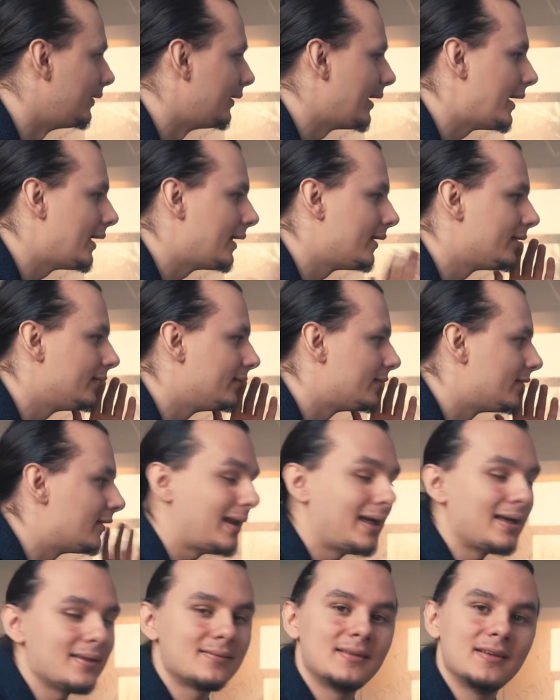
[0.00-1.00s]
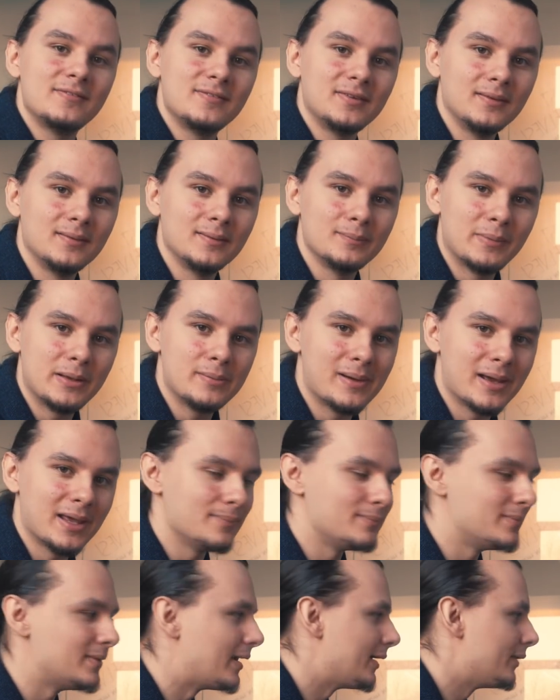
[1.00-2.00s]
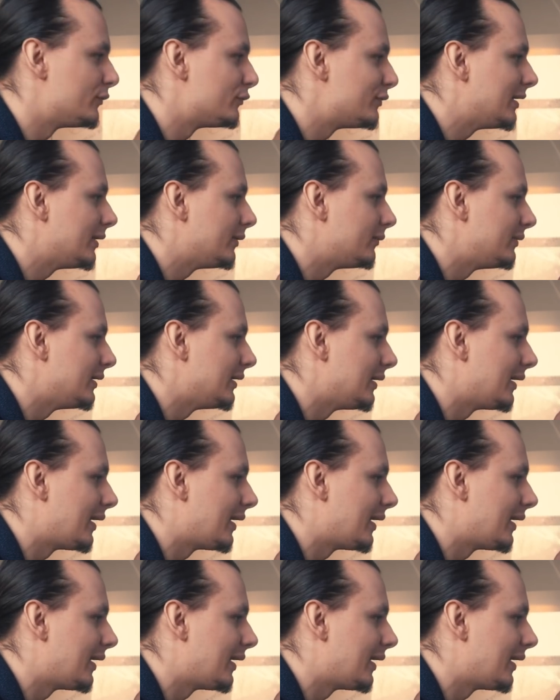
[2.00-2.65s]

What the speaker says: And the last level made by him that I really